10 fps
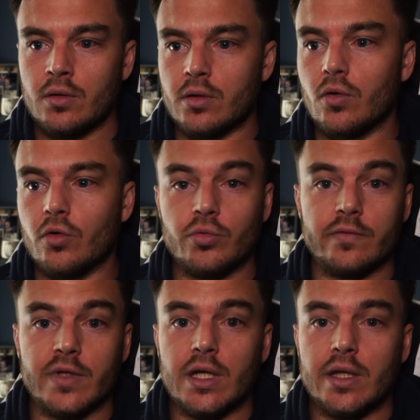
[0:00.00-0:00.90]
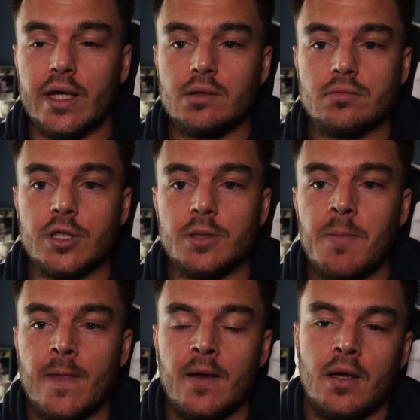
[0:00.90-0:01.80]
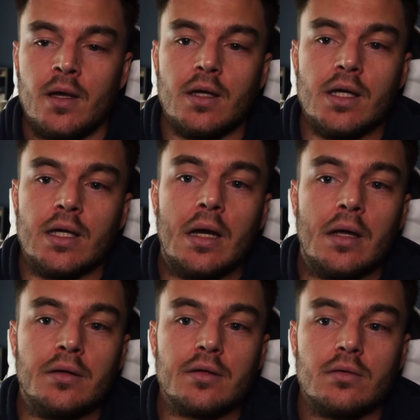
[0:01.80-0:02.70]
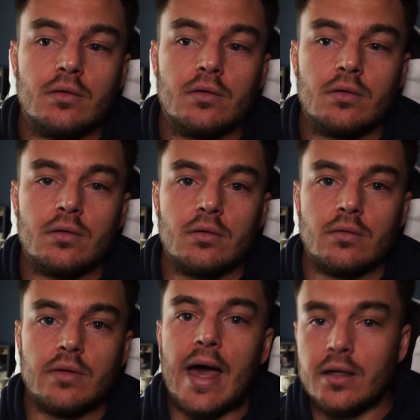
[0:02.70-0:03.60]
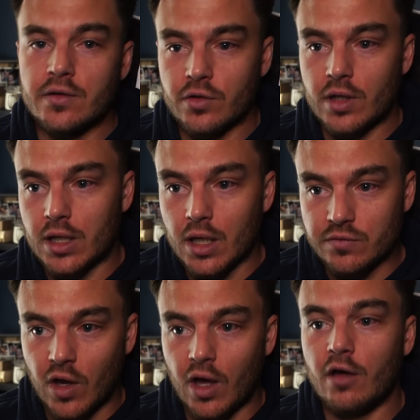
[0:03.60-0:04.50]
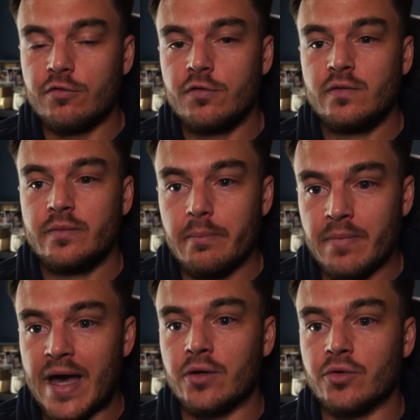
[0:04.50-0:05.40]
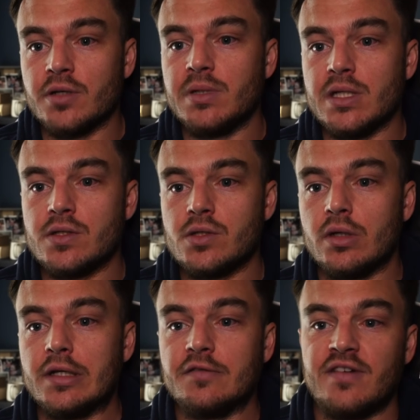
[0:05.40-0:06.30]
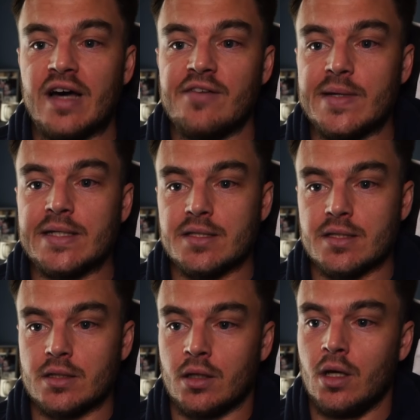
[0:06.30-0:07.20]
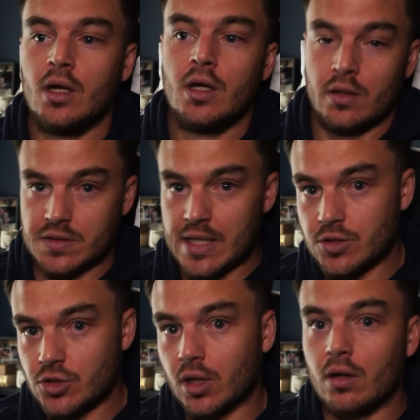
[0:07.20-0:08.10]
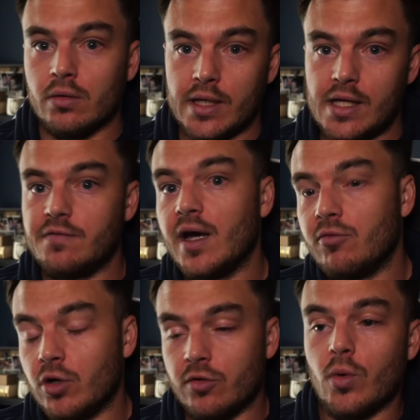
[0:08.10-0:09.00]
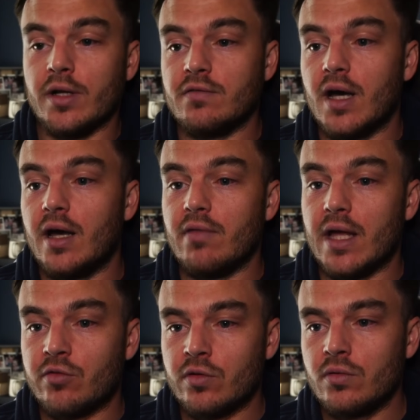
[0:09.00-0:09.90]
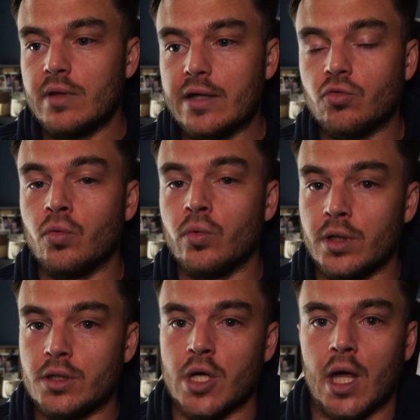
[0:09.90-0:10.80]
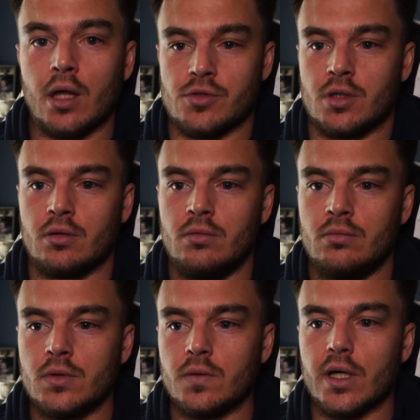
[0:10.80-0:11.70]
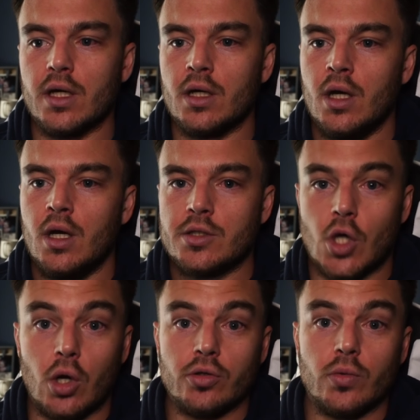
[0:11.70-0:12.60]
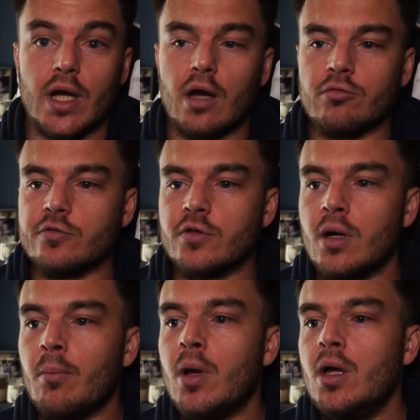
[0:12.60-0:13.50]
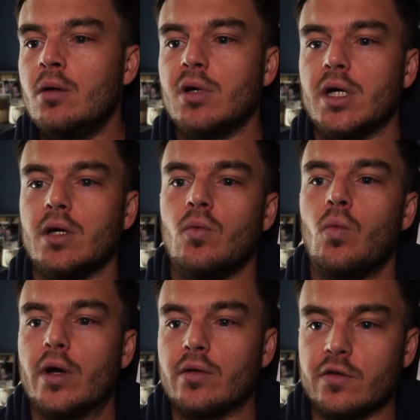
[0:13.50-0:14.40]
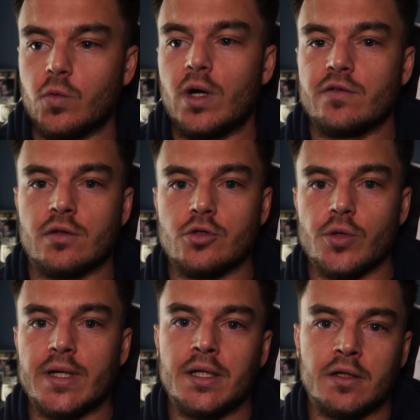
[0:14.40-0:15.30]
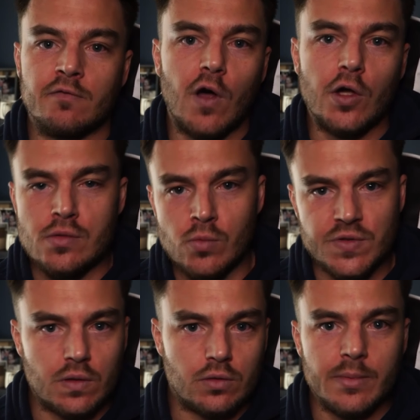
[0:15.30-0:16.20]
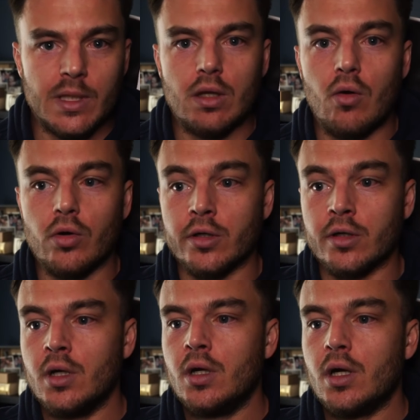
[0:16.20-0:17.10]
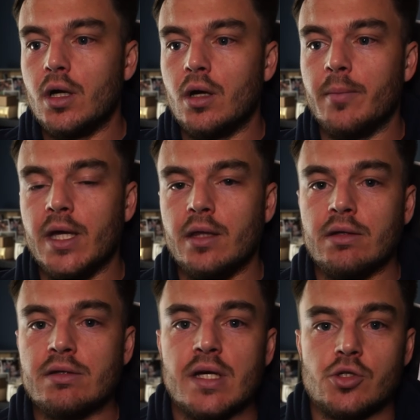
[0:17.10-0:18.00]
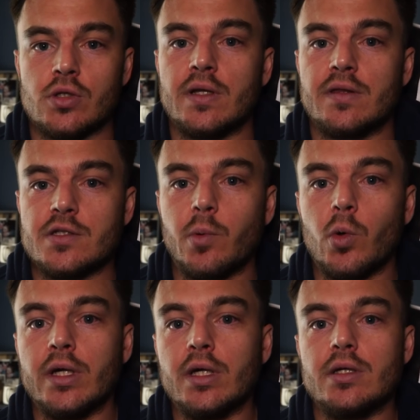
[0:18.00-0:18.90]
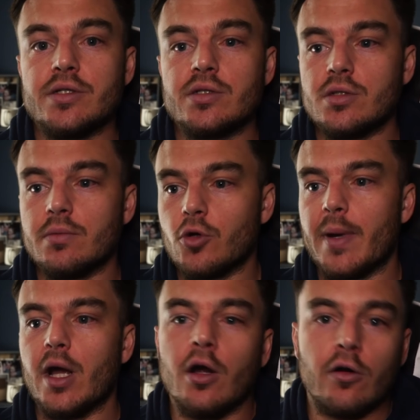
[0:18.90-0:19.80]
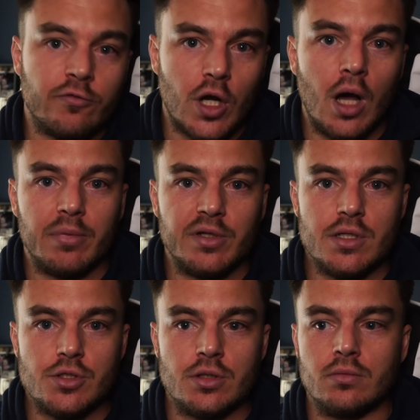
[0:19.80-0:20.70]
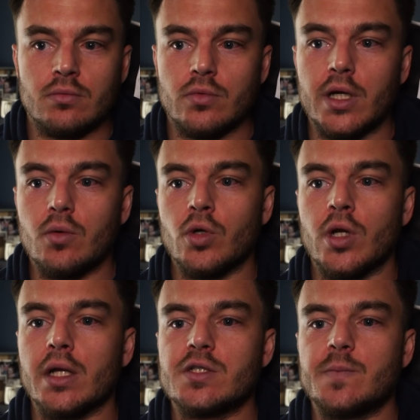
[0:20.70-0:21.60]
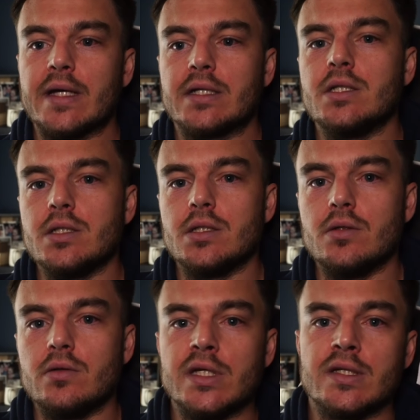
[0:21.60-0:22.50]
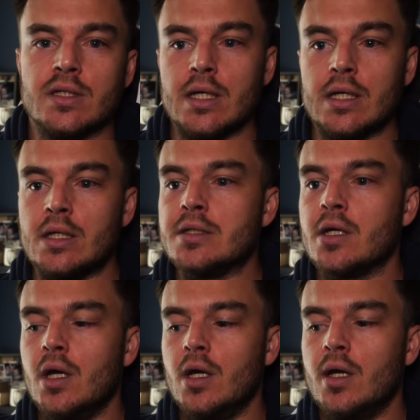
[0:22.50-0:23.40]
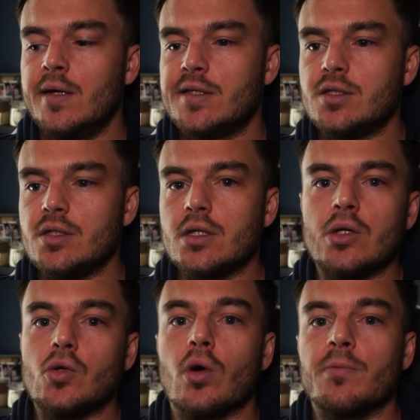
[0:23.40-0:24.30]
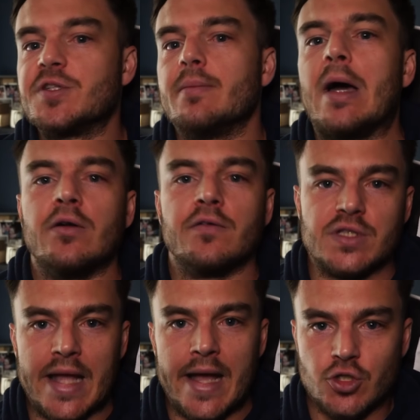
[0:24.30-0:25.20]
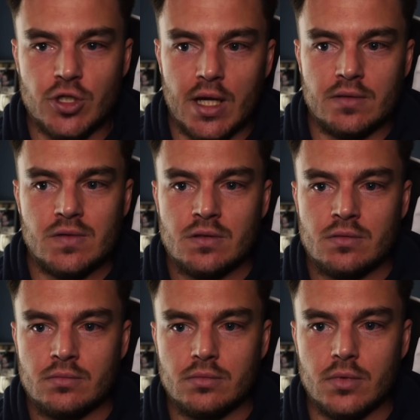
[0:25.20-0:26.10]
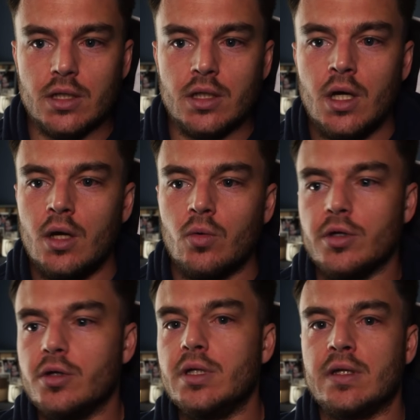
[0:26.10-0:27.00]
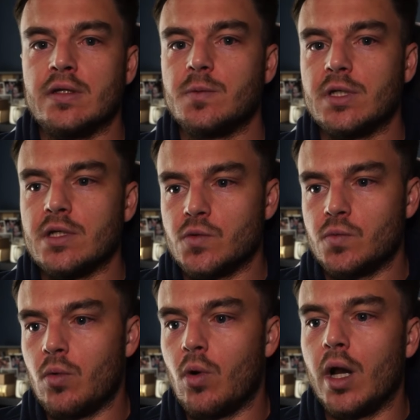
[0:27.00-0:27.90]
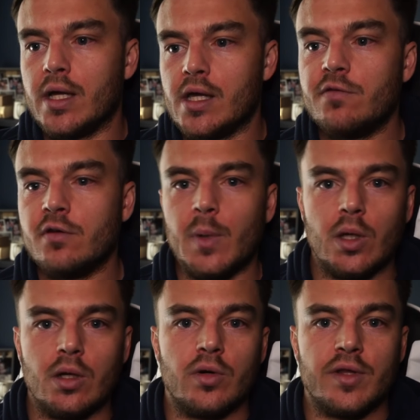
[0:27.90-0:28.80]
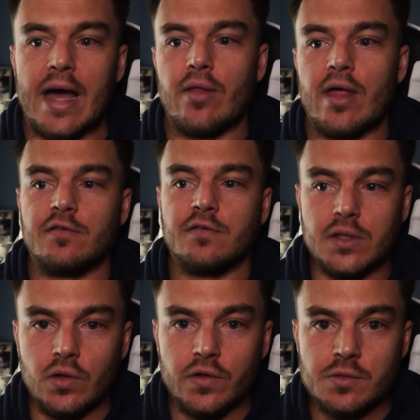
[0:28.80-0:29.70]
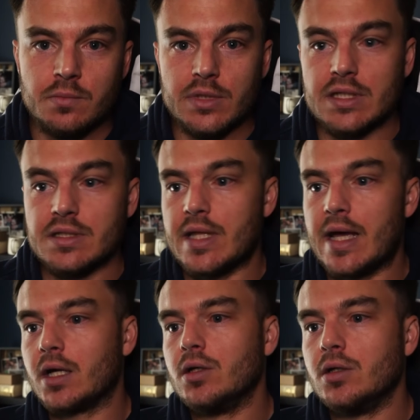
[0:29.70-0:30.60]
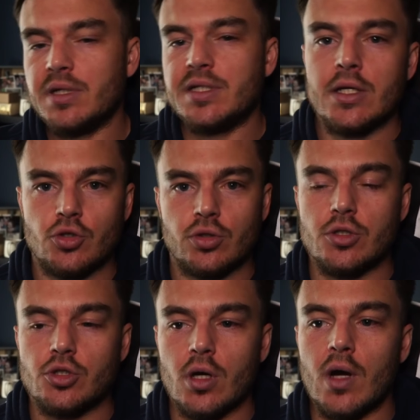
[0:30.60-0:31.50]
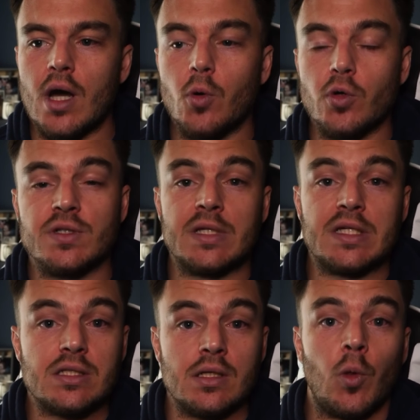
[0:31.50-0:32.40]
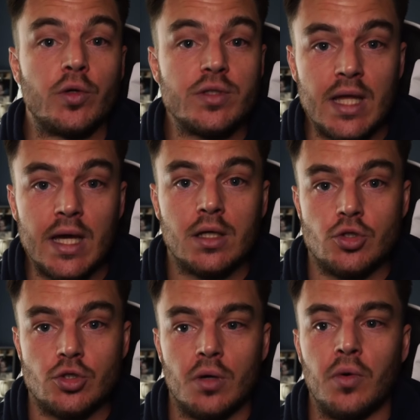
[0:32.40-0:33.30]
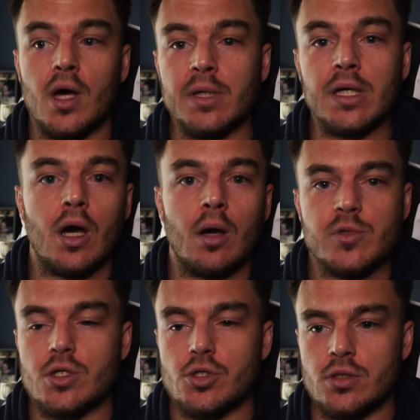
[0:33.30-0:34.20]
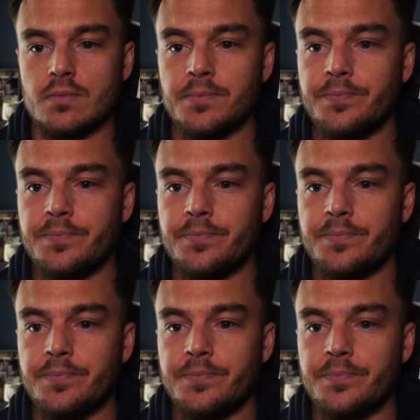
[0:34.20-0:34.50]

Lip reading: girls would have done on that, right? And that is like a tough battery piece. You're getting 5 minutes in, snatching 185, 125. That's really challenging. Okay, it's hard to recover from. But where this was in the training, volume was a little bit lower. And the intention at this point is to prepare for competition, right? We're not expecting to do this and see an enormous amount of snatch gains, right? We're doing this because we want to get familiar with how that feels, because that could potentially show up, or something similar to that could show up in competition.